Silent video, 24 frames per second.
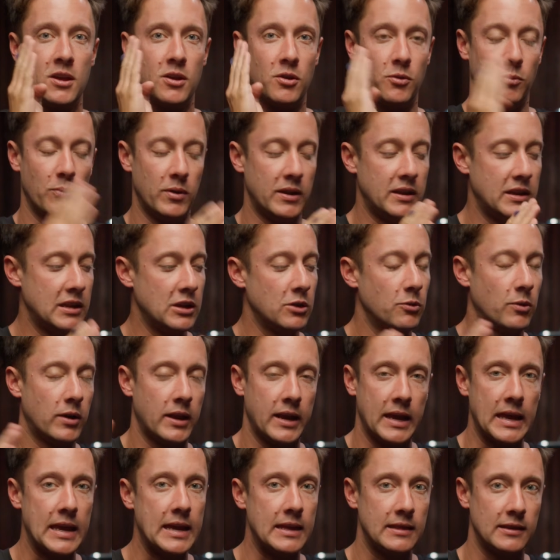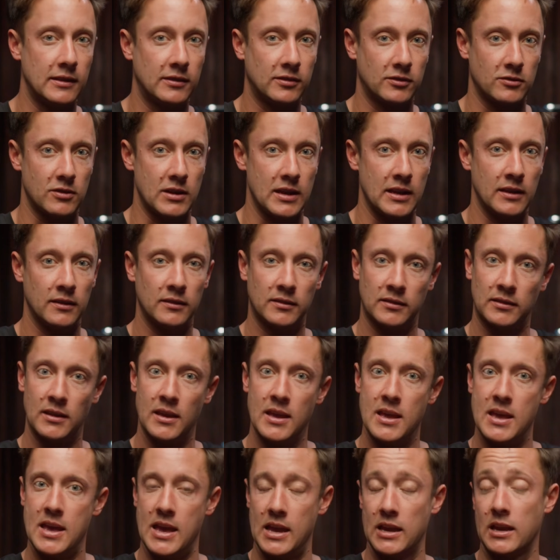When do you want to hit the strings?
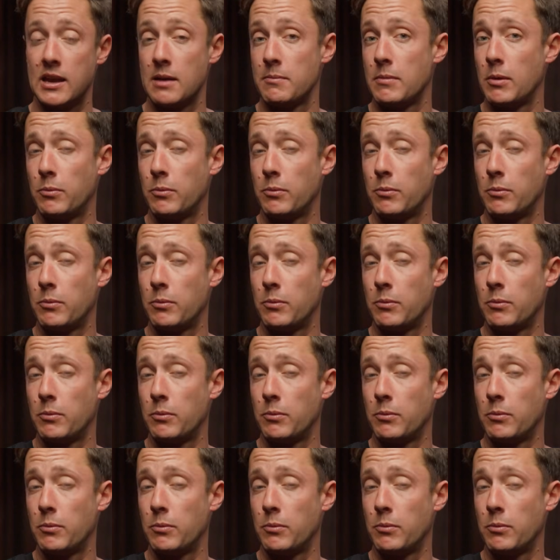And come